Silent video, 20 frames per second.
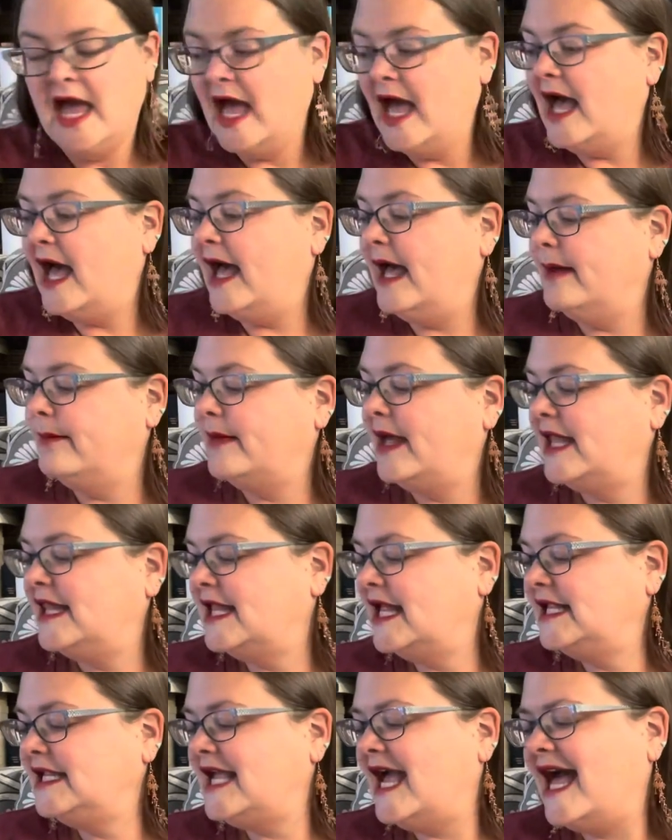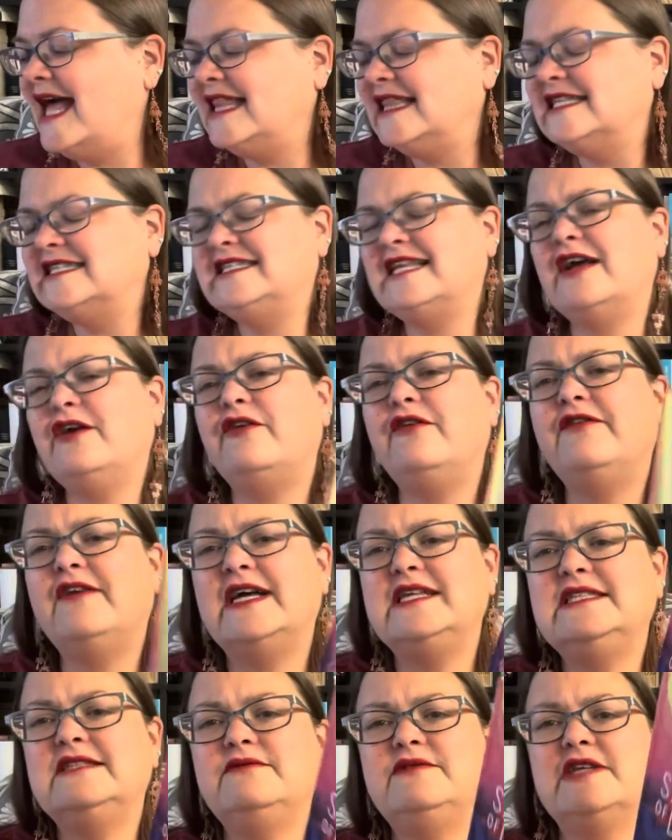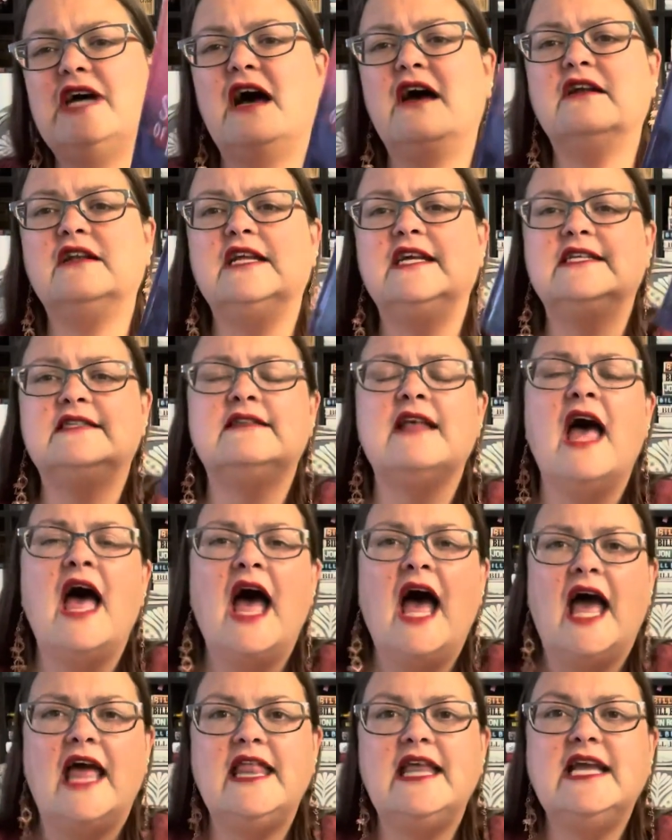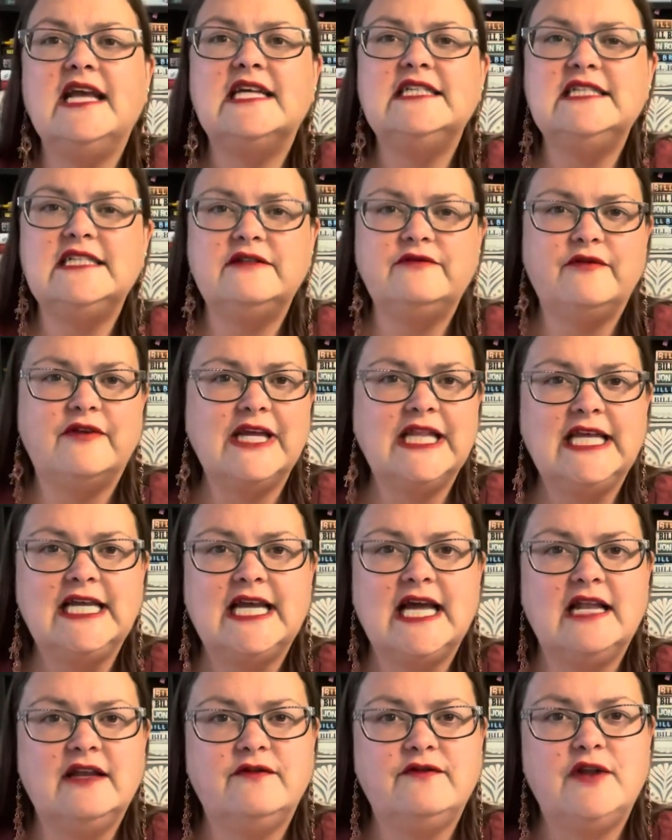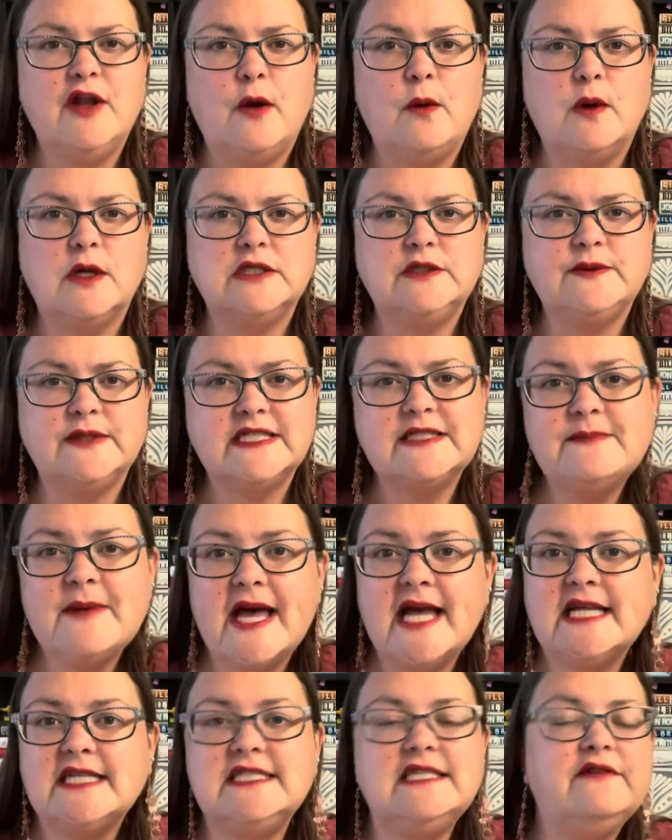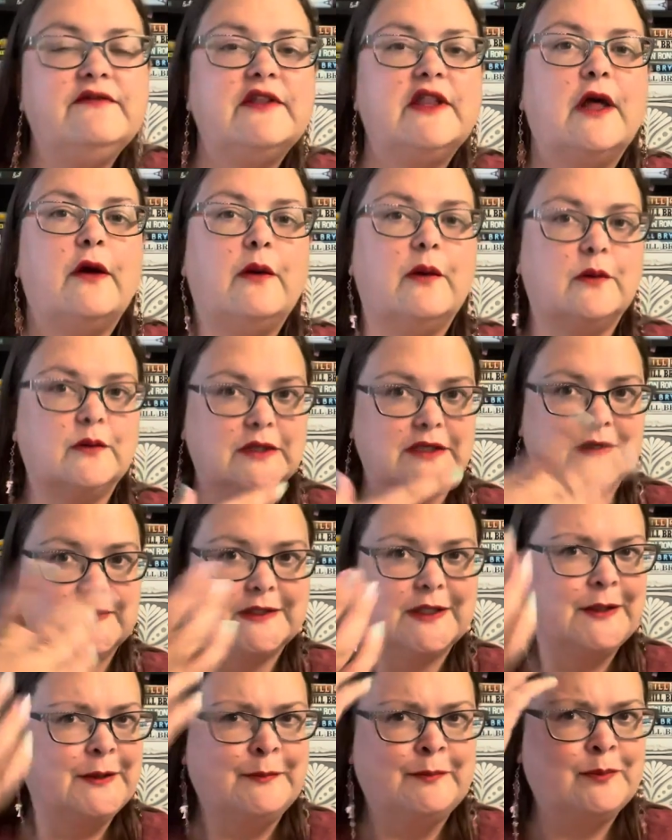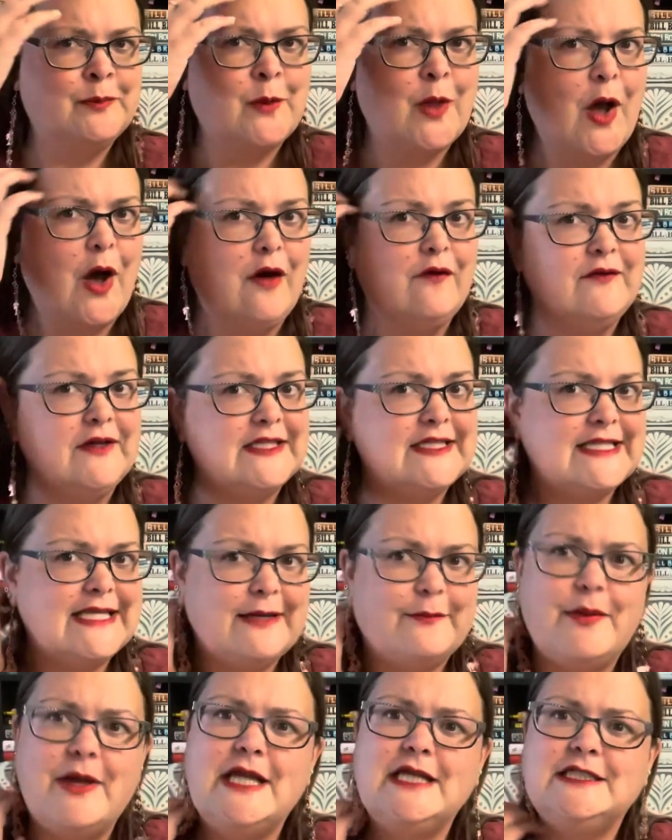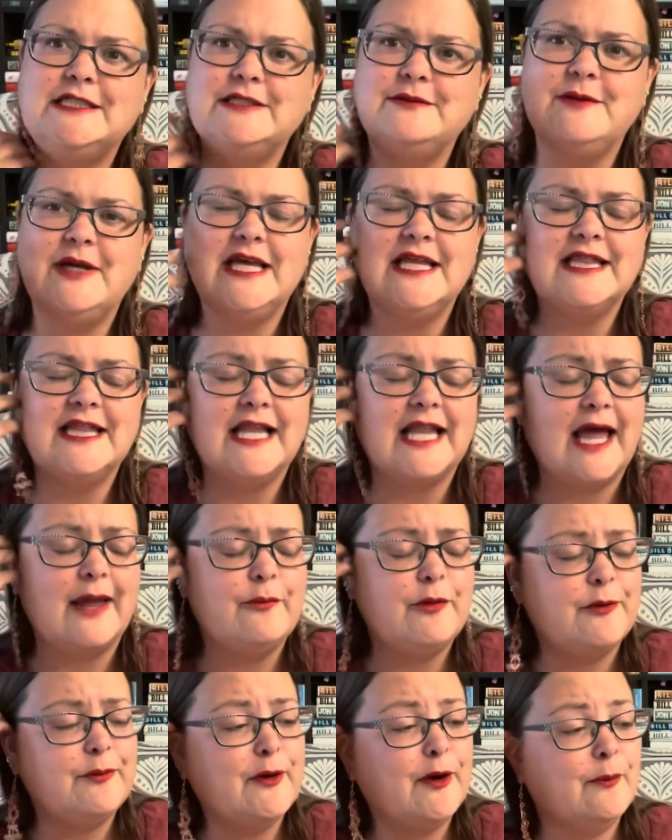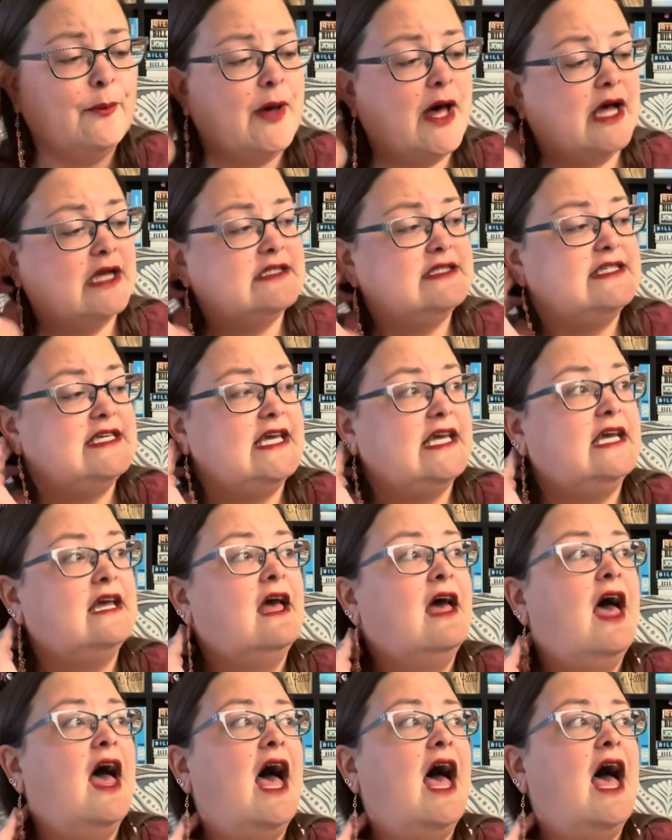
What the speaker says: And then yeah, The Sacrifice of Darkness, I think I didn't really kind of know what to expect, even though it was obviously pitched to me at the library book party.